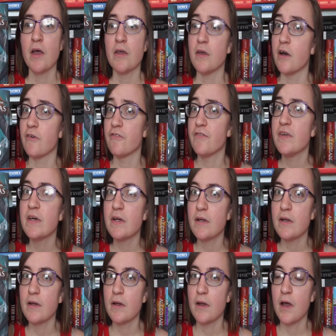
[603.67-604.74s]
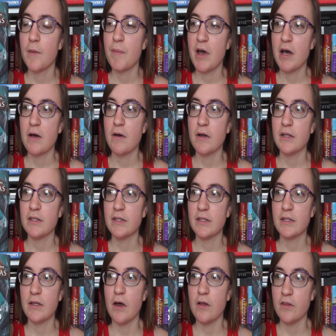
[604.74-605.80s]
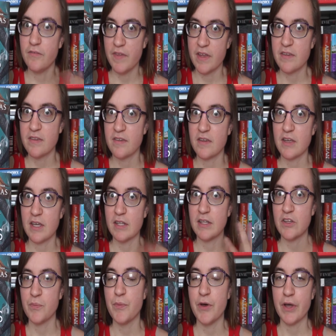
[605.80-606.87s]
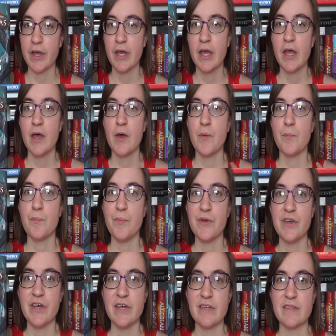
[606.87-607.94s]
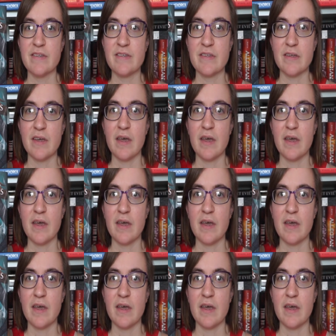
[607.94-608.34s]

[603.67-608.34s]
y'all feel about all of this in this book because